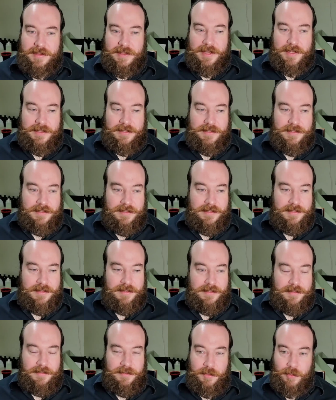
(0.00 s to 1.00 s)
that
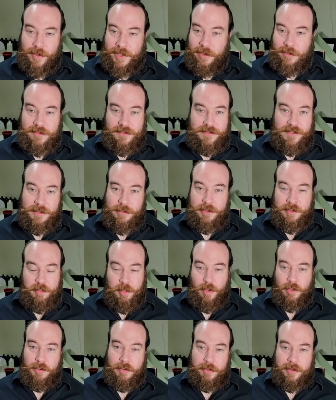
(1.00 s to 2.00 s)
we don't see with
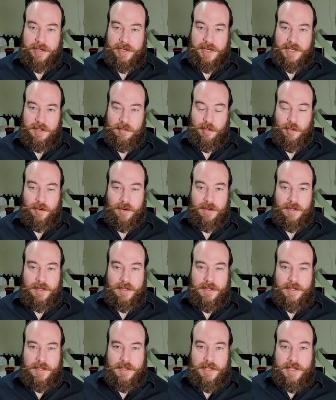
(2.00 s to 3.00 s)
Polaroid anymore.
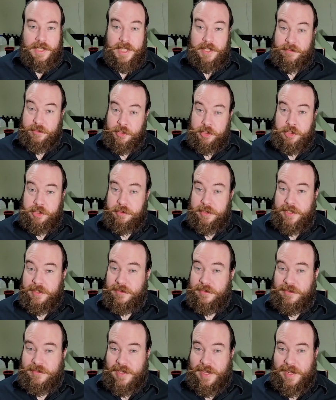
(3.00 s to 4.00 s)
If you shoot
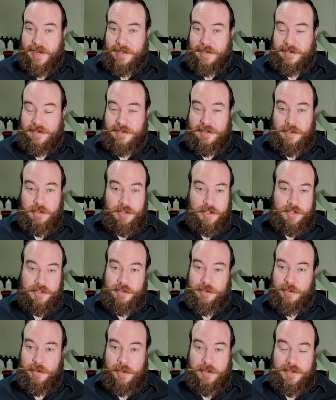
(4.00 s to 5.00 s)
Instax, you can
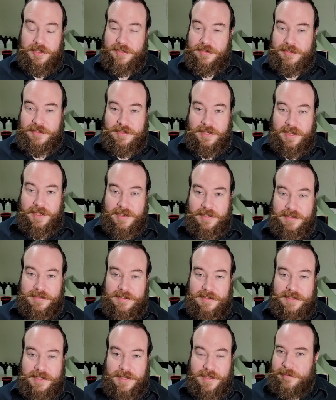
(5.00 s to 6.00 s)
do it with
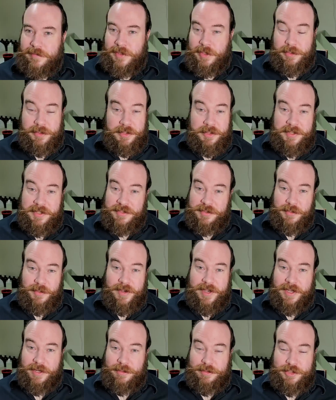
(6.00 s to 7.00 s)
Instax. The only reason
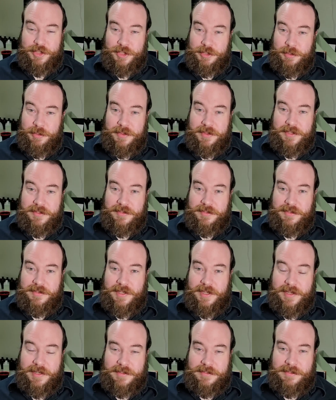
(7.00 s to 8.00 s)
why I don't shoot with
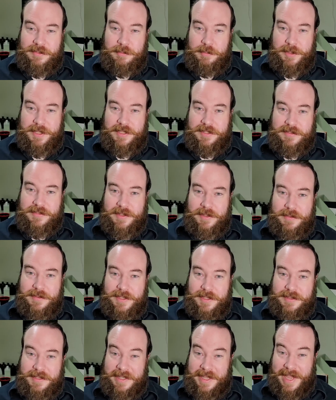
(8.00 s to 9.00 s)
Instax is because I
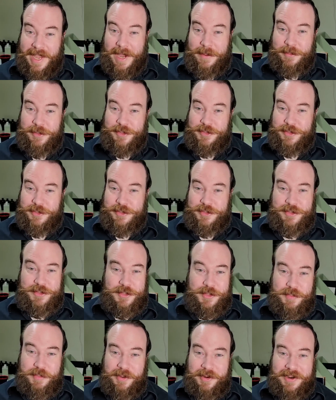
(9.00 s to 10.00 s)
think the cameras are
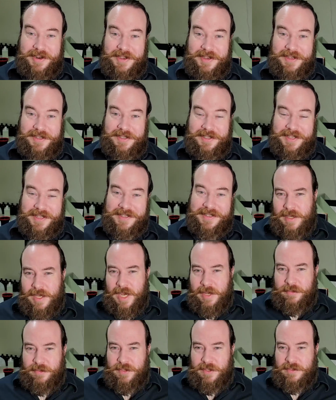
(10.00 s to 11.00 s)
super ugly.
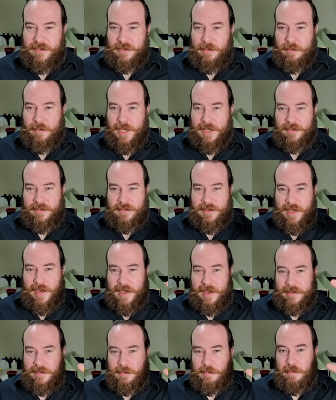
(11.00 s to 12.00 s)
I've seen some
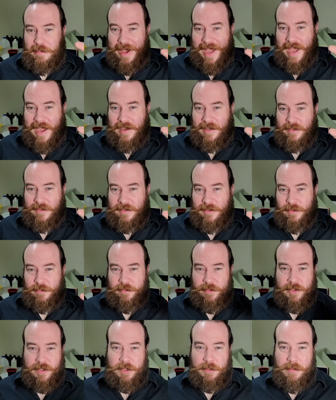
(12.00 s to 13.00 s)
Instax backs
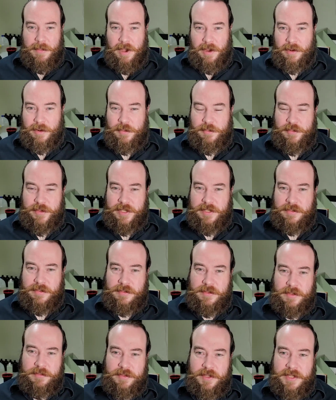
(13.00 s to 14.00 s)
for lomography and
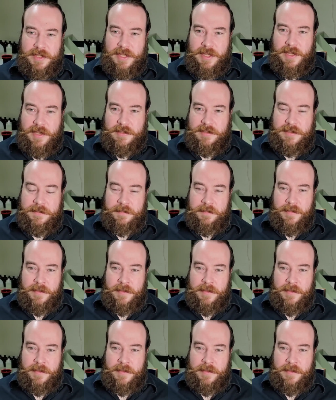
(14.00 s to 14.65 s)
stuff like that,